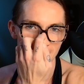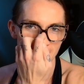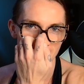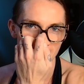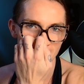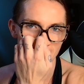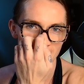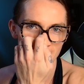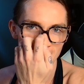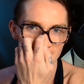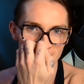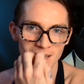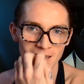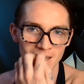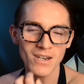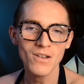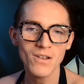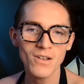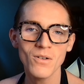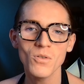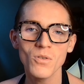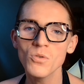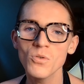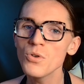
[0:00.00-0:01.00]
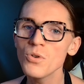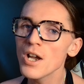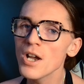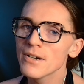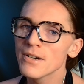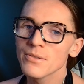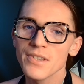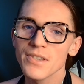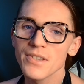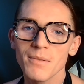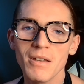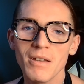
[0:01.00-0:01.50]
And, you know, who
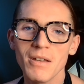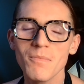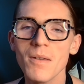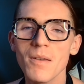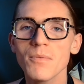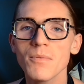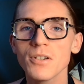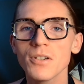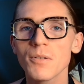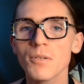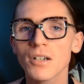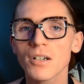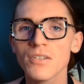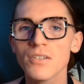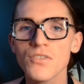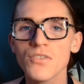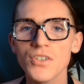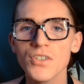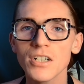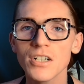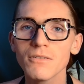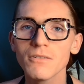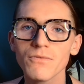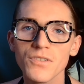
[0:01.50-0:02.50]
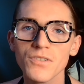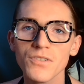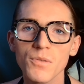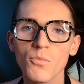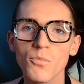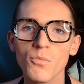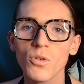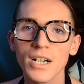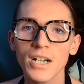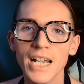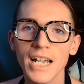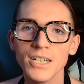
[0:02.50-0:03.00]
knows, I might be able to conserve some
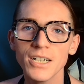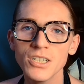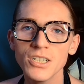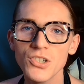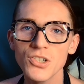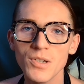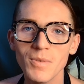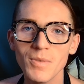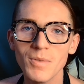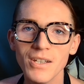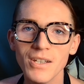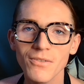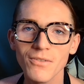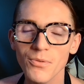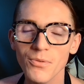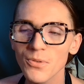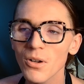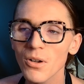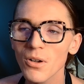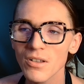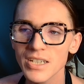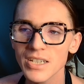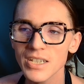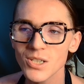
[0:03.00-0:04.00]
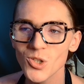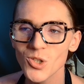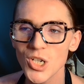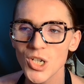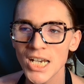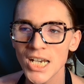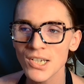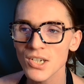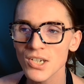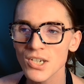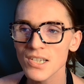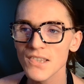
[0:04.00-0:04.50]
more energy through all these
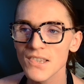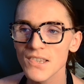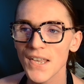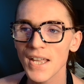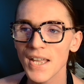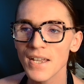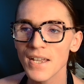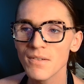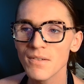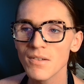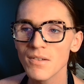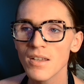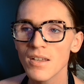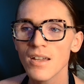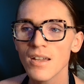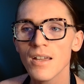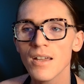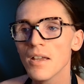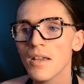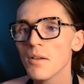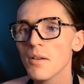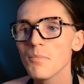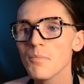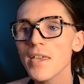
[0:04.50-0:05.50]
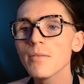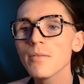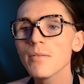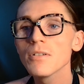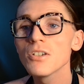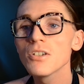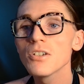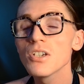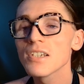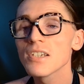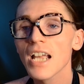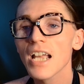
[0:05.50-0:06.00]
changes and be able
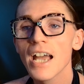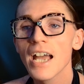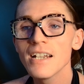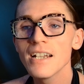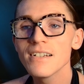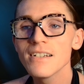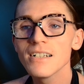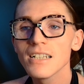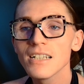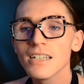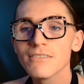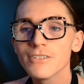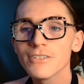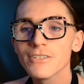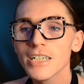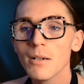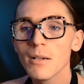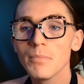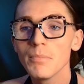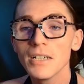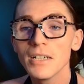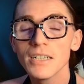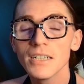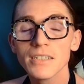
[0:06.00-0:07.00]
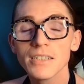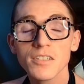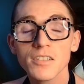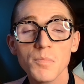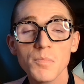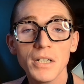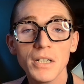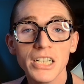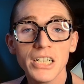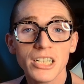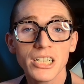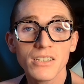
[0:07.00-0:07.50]
to just kind of deliver a better
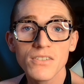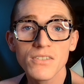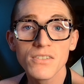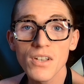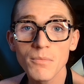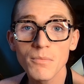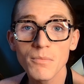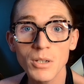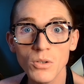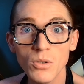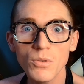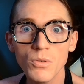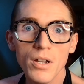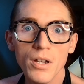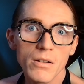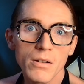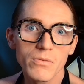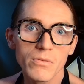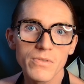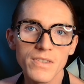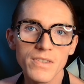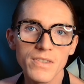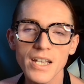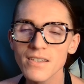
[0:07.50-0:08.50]
experience. I mean, who knows?